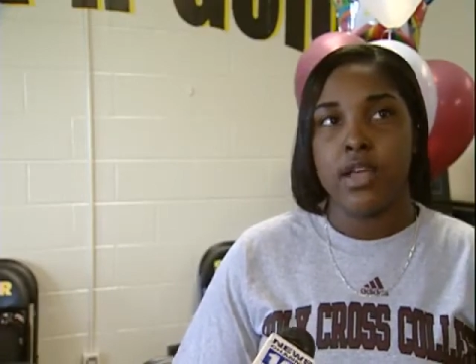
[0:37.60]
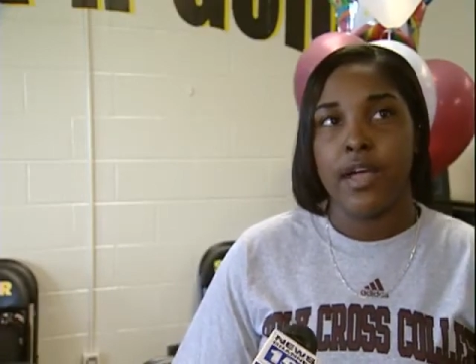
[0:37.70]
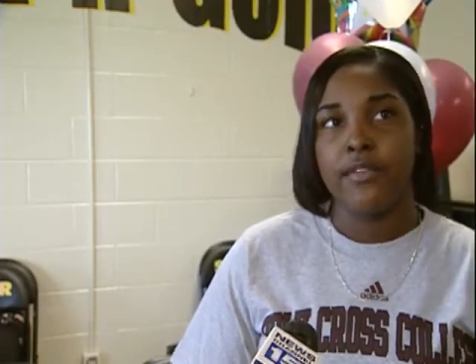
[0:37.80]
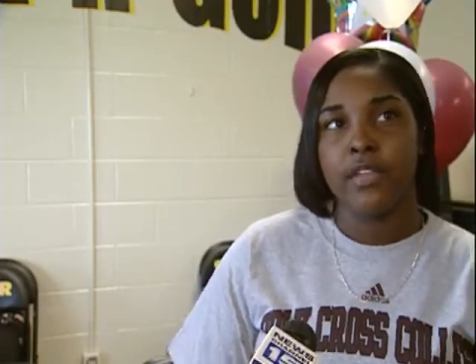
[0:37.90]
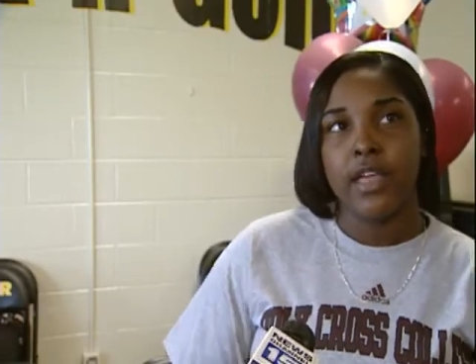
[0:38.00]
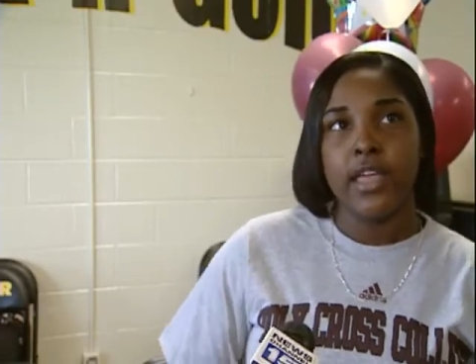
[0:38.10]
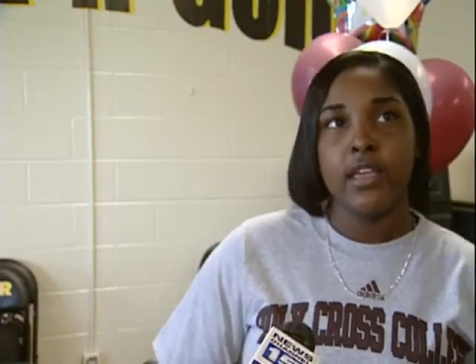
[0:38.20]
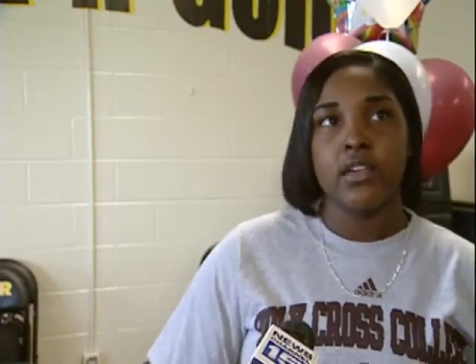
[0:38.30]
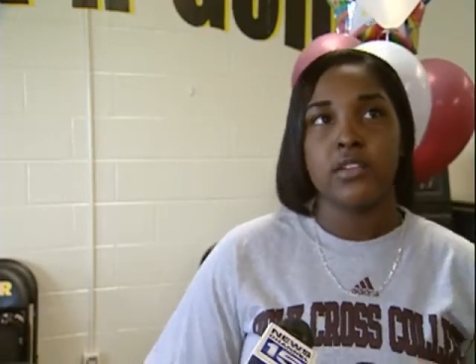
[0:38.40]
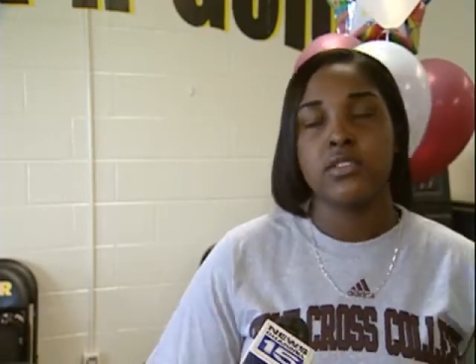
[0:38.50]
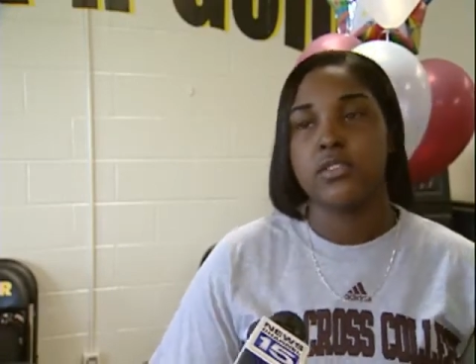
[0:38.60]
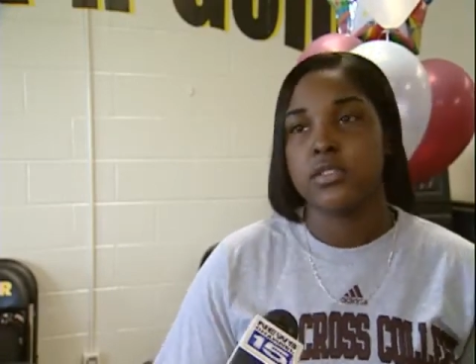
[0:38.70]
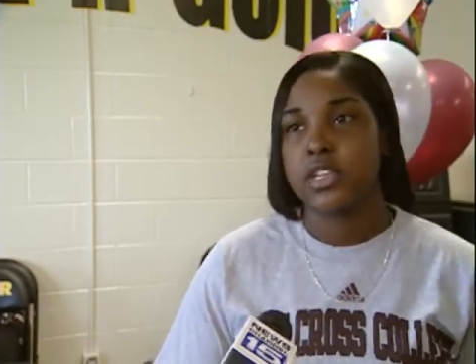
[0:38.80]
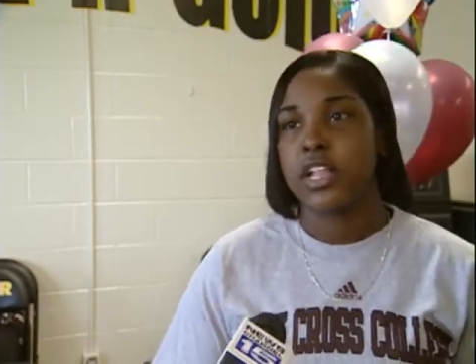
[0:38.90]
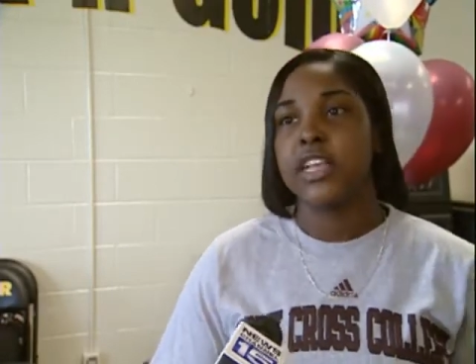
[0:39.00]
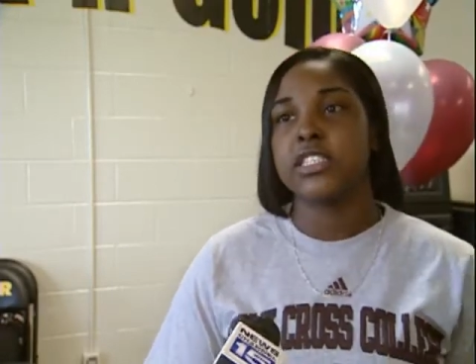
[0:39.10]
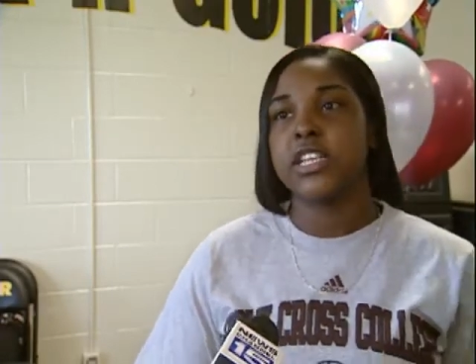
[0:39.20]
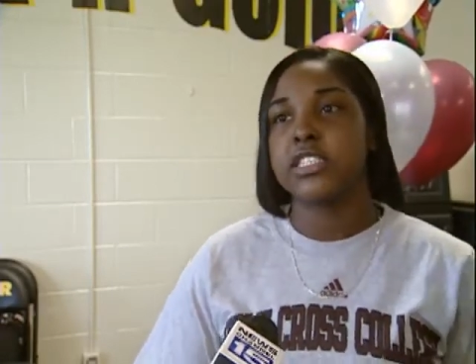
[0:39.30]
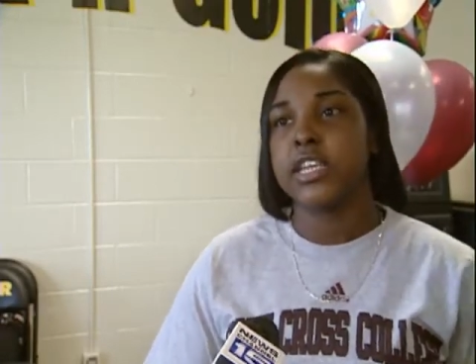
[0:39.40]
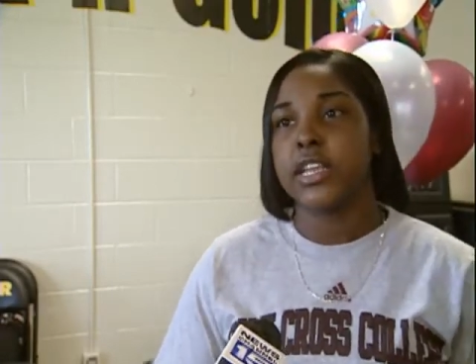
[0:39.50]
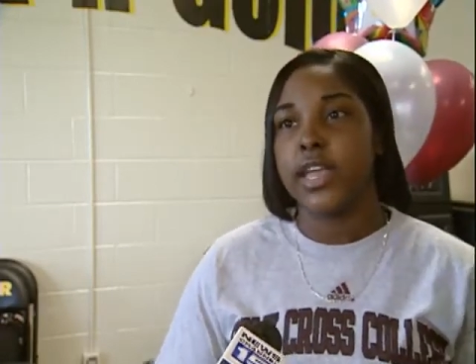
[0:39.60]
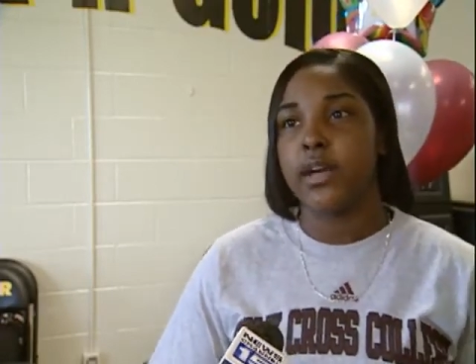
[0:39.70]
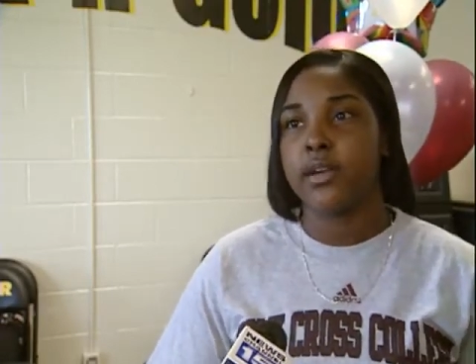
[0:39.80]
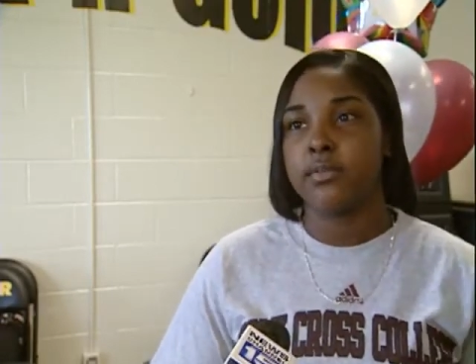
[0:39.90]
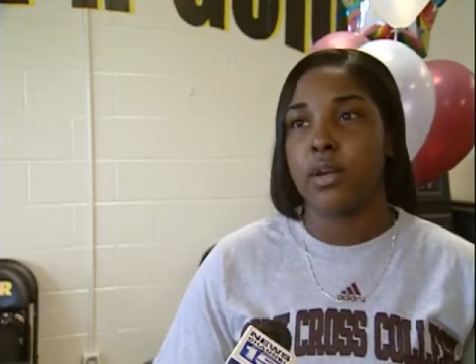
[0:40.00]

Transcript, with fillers: I feel like the classes I take now have,